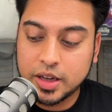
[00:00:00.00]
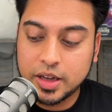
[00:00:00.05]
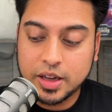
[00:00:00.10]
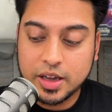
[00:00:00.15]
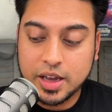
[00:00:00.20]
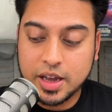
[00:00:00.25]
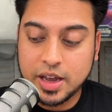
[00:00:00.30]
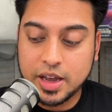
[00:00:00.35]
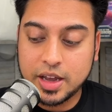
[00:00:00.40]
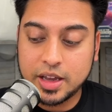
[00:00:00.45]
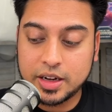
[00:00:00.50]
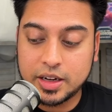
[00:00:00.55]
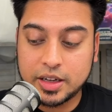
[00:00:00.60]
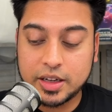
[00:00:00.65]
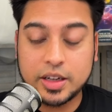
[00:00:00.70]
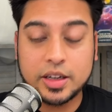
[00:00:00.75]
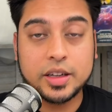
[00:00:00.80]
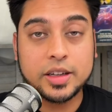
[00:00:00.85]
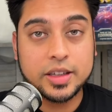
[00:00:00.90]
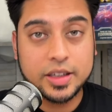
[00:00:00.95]
And
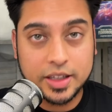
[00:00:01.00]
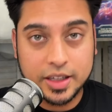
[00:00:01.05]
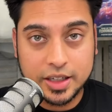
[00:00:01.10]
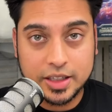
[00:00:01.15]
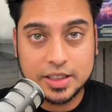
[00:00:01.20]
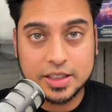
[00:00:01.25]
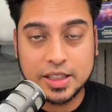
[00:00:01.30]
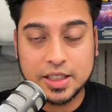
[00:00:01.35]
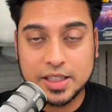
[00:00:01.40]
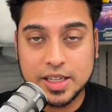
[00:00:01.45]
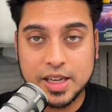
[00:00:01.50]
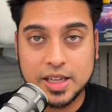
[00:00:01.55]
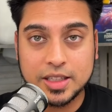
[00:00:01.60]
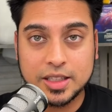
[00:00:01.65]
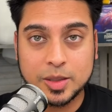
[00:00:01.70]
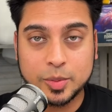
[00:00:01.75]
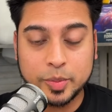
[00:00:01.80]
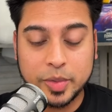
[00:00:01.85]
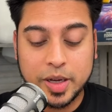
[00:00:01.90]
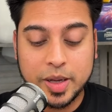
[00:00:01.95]
uh, it is
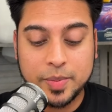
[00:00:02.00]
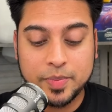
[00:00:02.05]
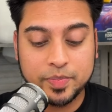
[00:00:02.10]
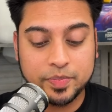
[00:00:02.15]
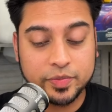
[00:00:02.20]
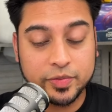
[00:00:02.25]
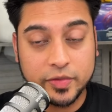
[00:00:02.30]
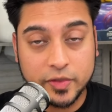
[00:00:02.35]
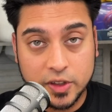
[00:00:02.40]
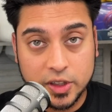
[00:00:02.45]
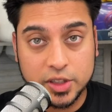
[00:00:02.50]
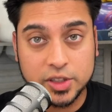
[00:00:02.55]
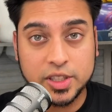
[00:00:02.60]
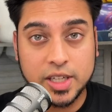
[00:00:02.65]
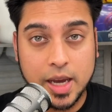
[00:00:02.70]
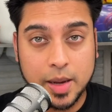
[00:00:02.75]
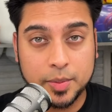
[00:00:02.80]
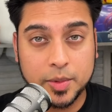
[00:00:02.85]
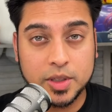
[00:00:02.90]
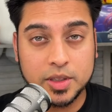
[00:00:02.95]
intense, but first
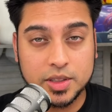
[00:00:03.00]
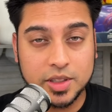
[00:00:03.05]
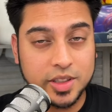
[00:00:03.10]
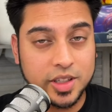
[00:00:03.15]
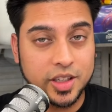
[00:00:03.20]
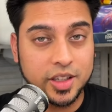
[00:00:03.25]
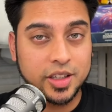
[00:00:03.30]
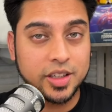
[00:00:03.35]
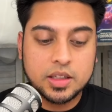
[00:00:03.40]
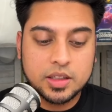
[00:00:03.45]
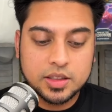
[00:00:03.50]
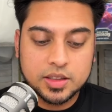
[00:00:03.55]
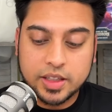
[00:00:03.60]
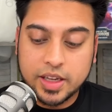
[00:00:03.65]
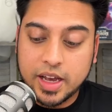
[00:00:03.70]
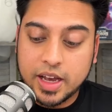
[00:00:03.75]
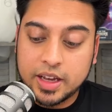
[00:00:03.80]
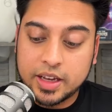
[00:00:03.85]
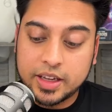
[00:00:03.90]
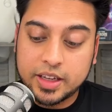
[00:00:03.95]
chapter is looking good. But
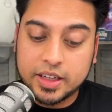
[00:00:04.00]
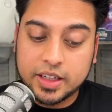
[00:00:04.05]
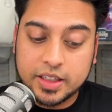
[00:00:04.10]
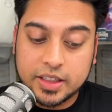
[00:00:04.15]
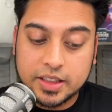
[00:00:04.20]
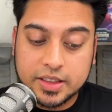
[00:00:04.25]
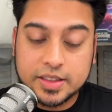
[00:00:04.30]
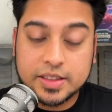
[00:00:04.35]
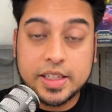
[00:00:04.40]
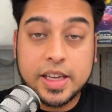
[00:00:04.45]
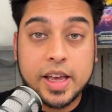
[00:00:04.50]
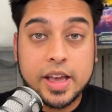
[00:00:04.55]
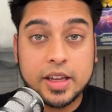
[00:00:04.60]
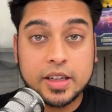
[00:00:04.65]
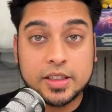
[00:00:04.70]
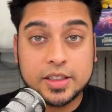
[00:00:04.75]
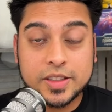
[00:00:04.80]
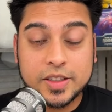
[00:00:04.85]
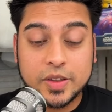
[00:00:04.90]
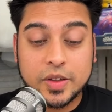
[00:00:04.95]
yeah, it is
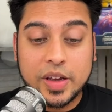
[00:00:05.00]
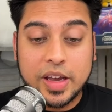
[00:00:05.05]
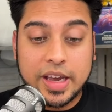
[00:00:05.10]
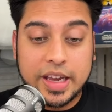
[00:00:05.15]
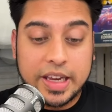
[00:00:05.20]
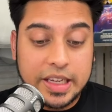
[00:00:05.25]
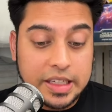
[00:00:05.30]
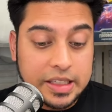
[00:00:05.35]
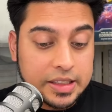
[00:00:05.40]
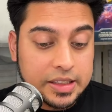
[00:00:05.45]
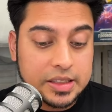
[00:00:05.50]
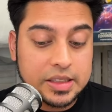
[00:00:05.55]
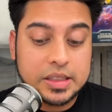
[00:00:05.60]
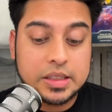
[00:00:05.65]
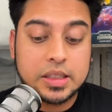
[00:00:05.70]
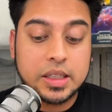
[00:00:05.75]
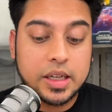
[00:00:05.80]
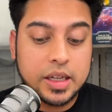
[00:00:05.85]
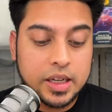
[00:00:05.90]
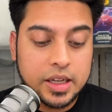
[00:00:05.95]
10 to
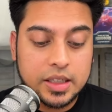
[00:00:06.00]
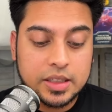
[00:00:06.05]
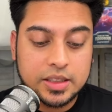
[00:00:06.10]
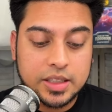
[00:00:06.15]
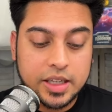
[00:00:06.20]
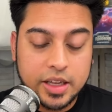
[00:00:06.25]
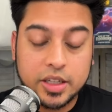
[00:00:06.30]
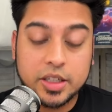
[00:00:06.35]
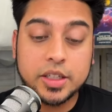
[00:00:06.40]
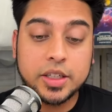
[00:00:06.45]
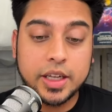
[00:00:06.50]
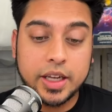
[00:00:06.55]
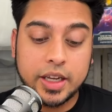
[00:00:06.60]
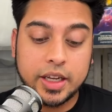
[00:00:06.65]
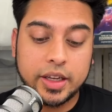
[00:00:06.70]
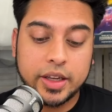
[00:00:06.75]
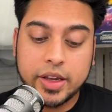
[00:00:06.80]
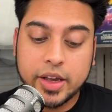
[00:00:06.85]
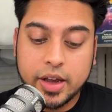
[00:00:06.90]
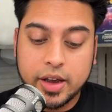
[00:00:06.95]
8. 10 to
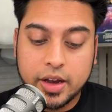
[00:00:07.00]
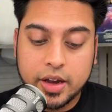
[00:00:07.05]
8.